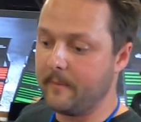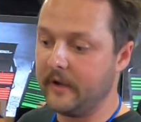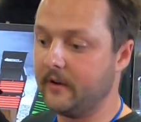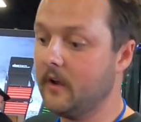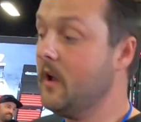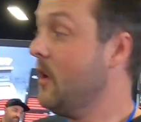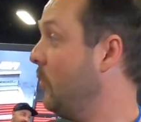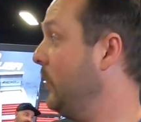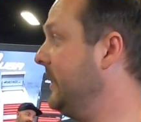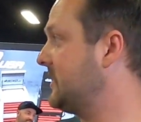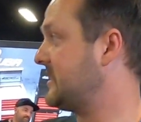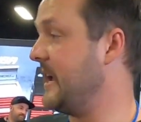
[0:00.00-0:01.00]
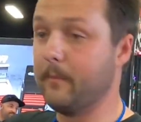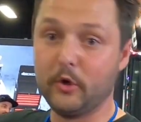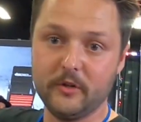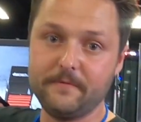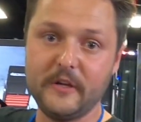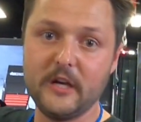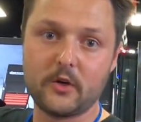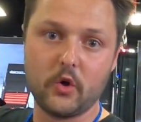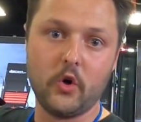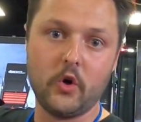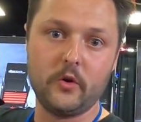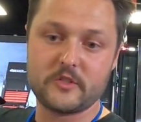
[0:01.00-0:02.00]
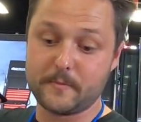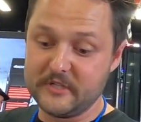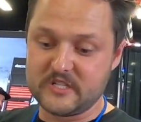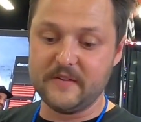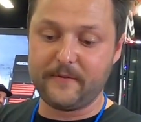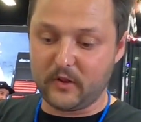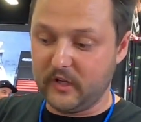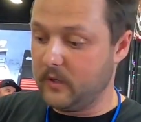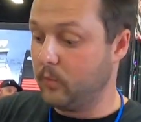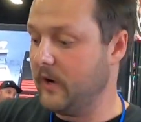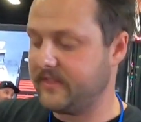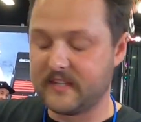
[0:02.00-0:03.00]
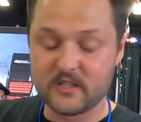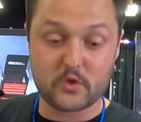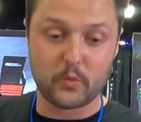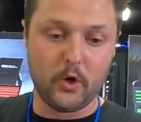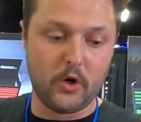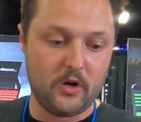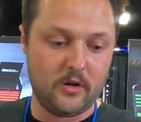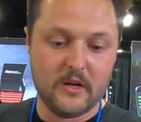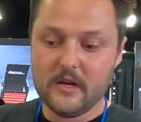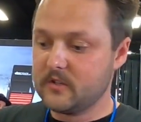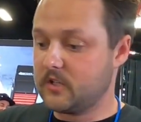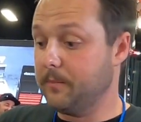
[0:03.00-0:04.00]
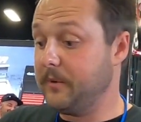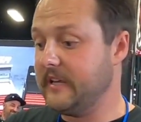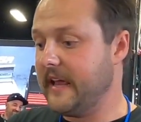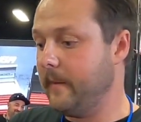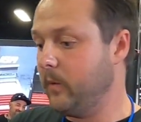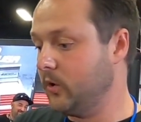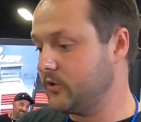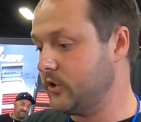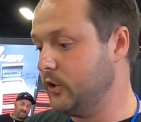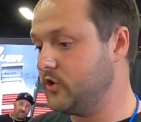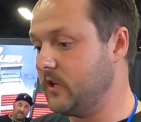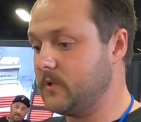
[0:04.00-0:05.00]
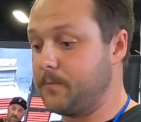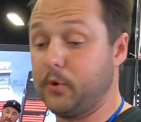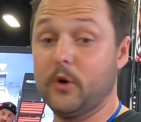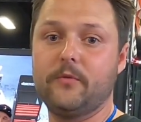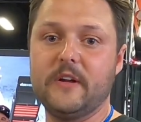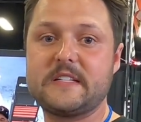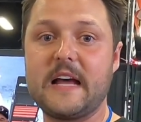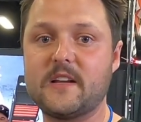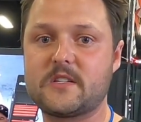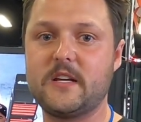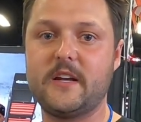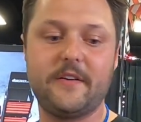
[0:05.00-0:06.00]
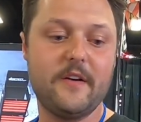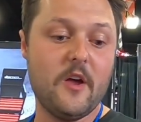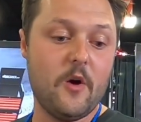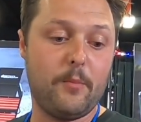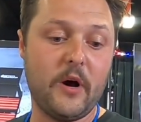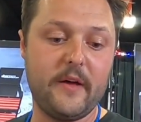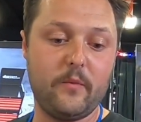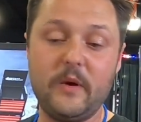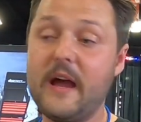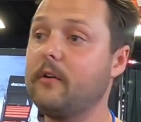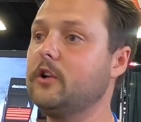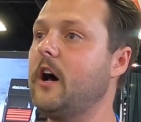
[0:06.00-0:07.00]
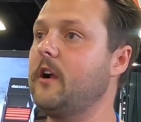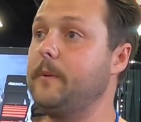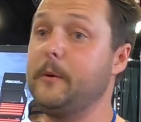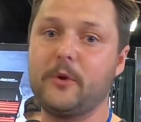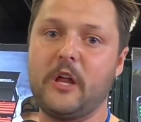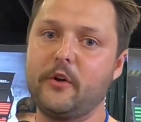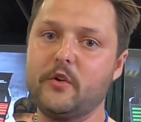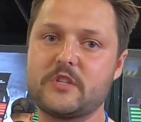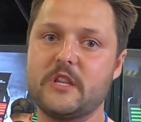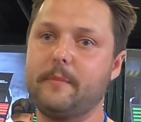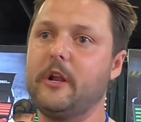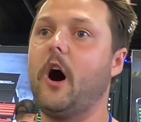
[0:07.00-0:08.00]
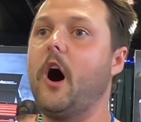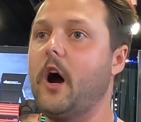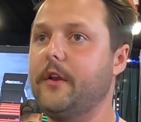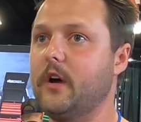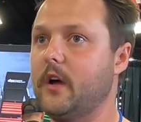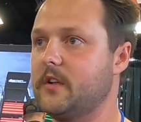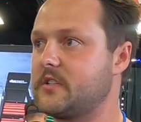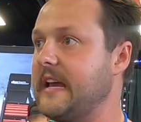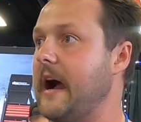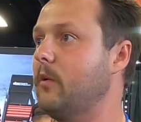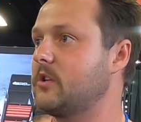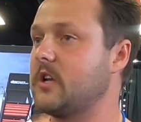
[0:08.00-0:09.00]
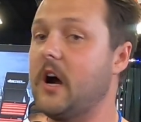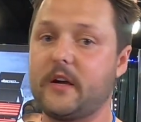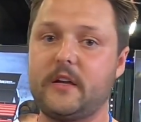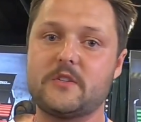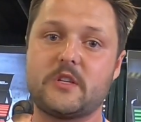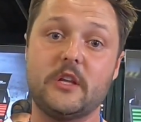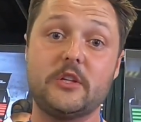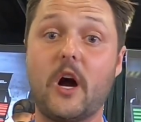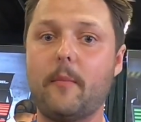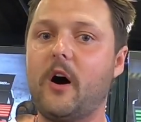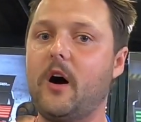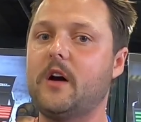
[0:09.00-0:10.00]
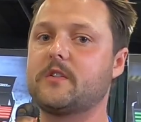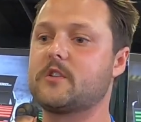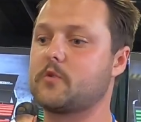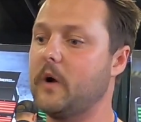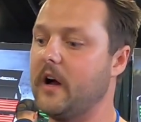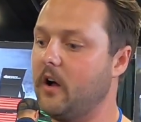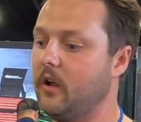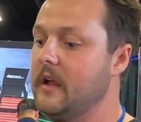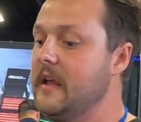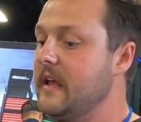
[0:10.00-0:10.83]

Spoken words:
I mean, we assembled a vehicle specifically with this roll to be able to just prove and test it. But we have a lot of people that are using them in Hondas, Kawasaki's, and the Yamahas as well.